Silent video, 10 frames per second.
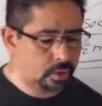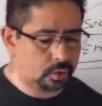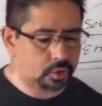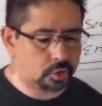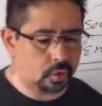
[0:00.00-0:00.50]

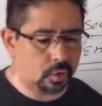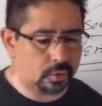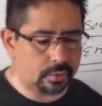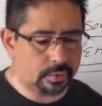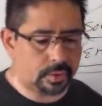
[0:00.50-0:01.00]

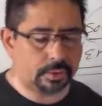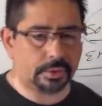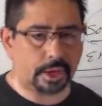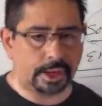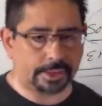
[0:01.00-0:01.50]
control
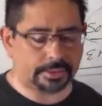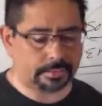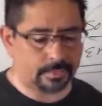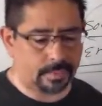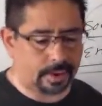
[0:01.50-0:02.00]
the
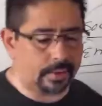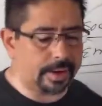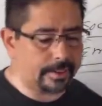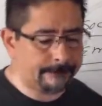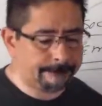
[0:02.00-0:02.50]
links, all
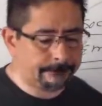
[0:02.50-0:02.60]
right?